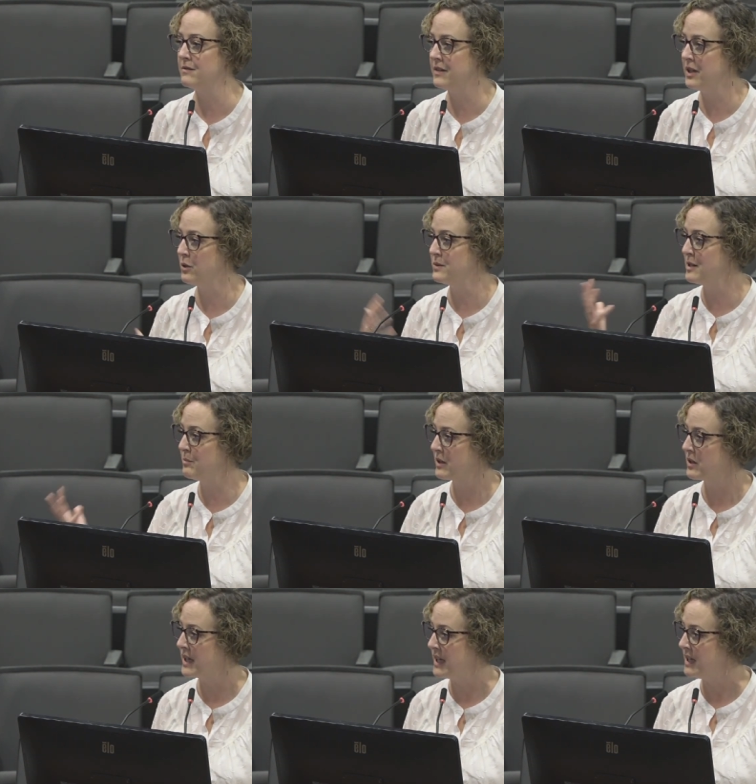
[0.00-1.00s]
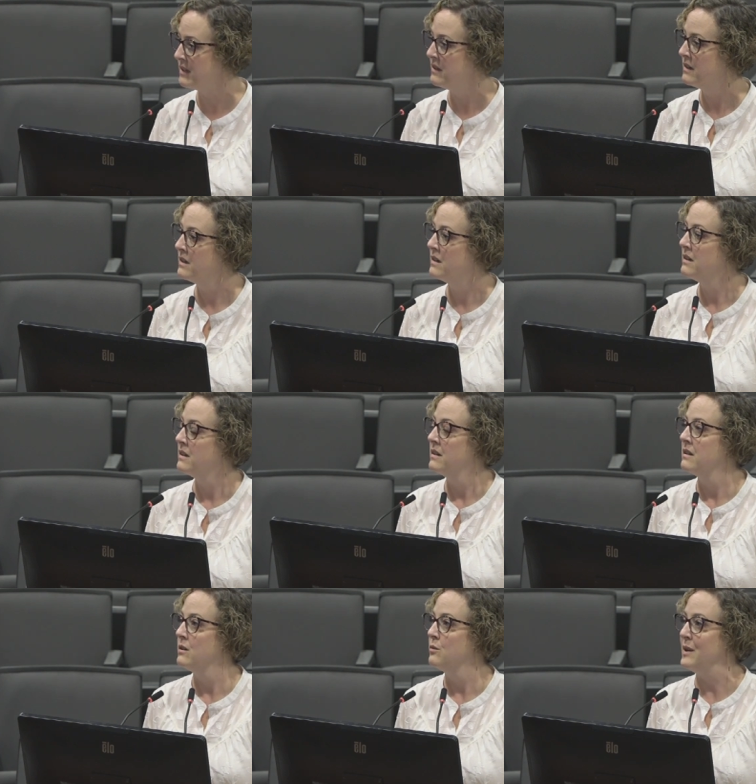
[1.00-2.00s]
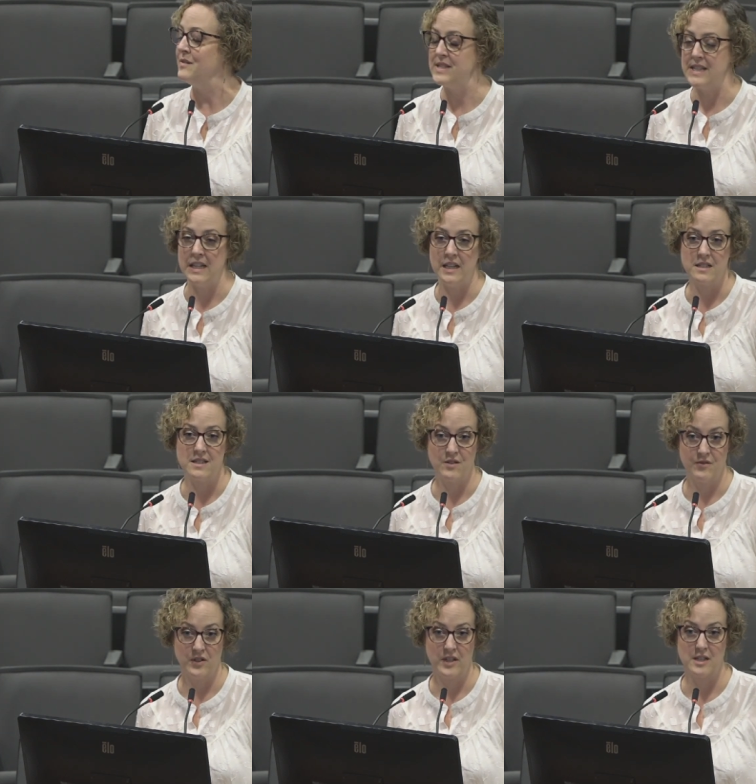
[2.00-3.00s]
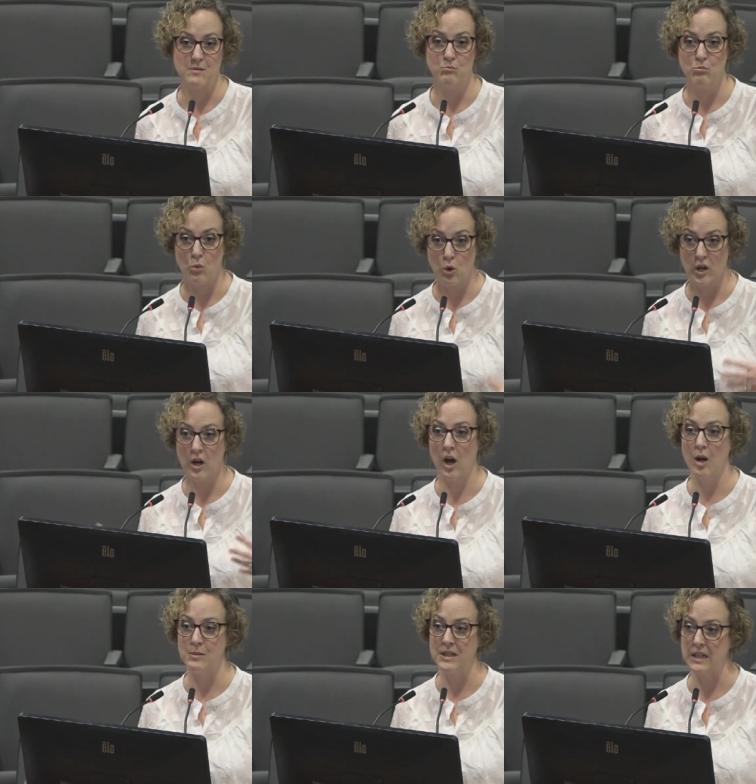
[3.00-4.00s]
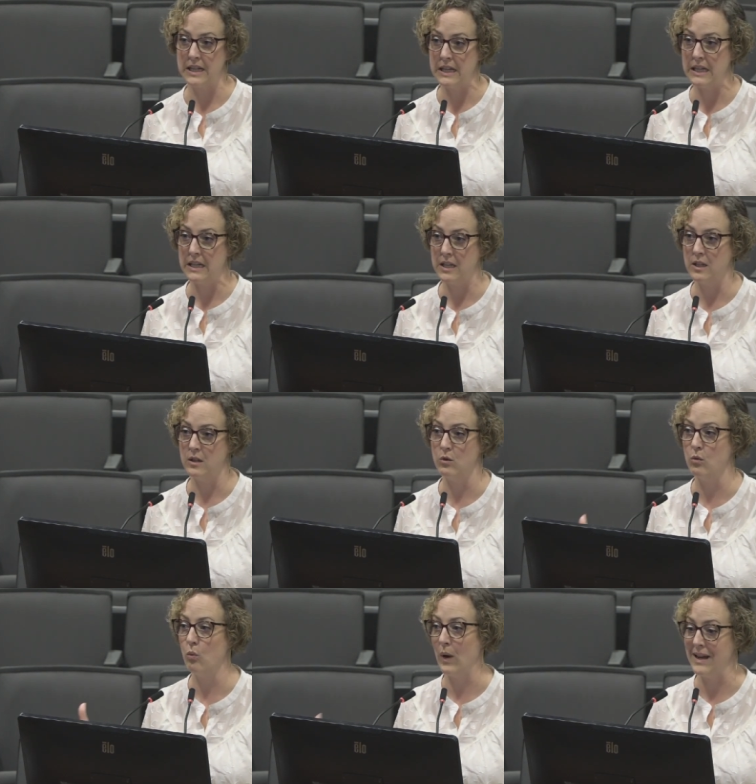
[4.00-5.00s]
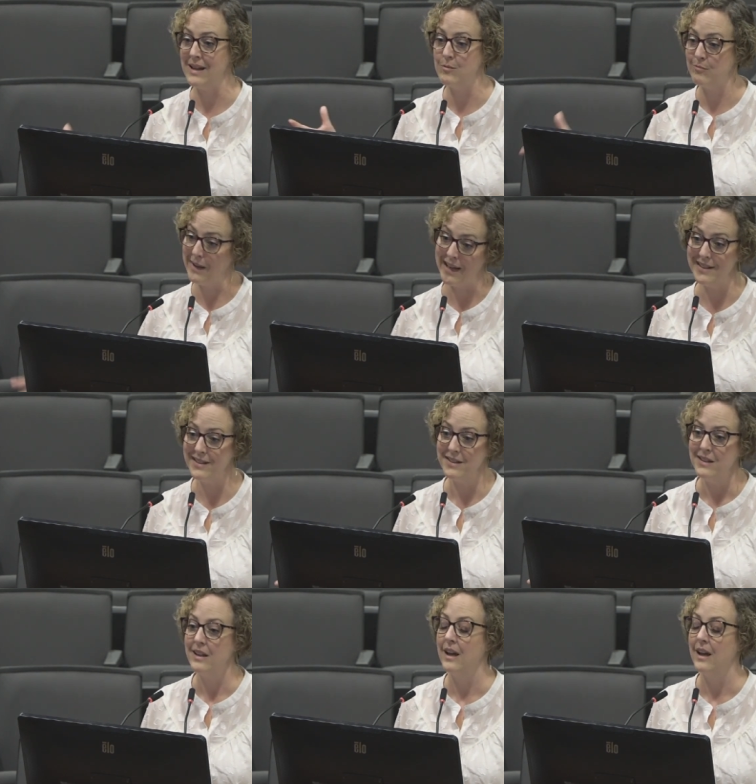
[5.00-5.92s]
you know, typically we've seen syphilis more commonly in white men.